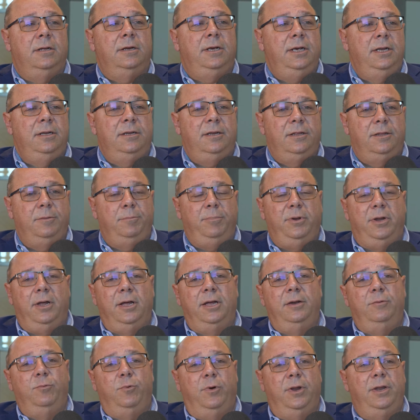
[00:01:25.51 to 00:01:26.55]
into the
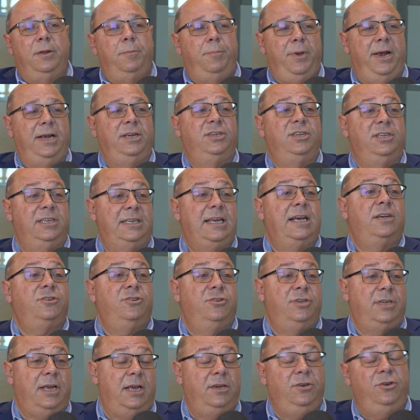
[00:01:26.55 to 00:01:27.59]
blood when the patient's
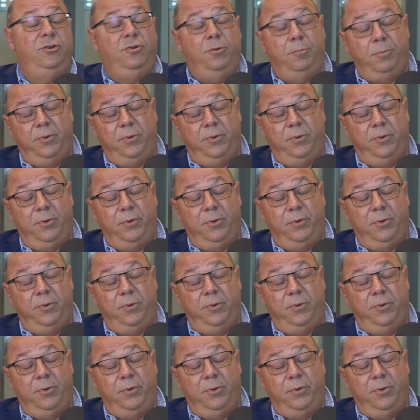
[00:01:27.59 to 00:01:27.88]
exercising. You do it